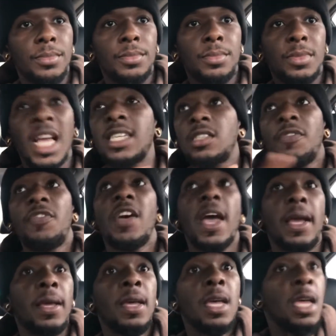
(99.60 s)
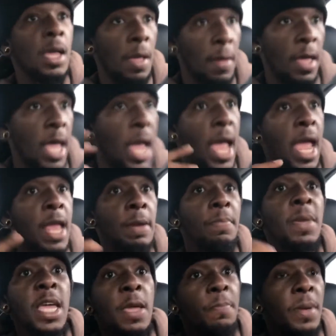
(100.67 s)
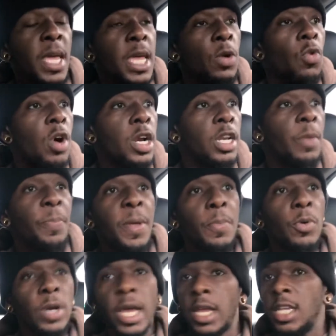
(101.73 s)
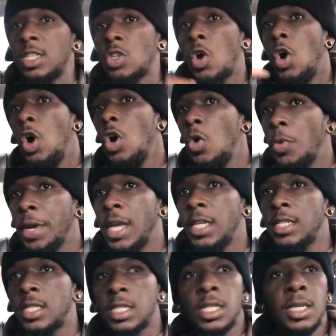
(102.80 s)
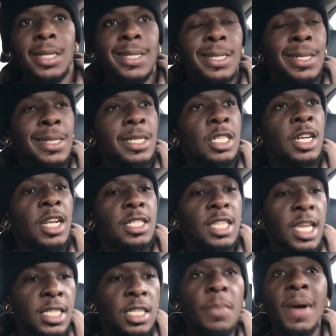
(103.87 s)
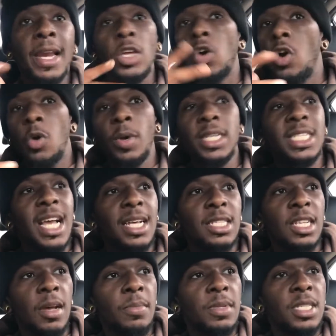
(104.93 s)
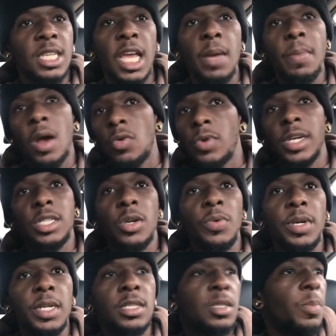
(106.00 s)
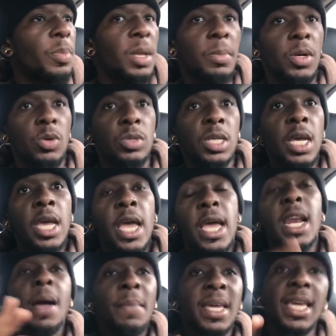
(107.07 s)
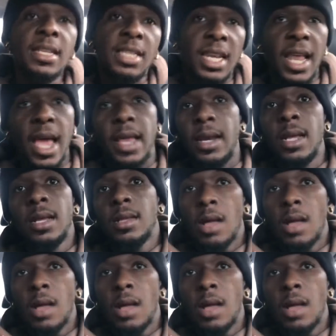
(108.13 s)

That's a fact. And me being one of the people that is always, should I say, somebody always got something to say about retro and subliminals. And I'm gonna get to that.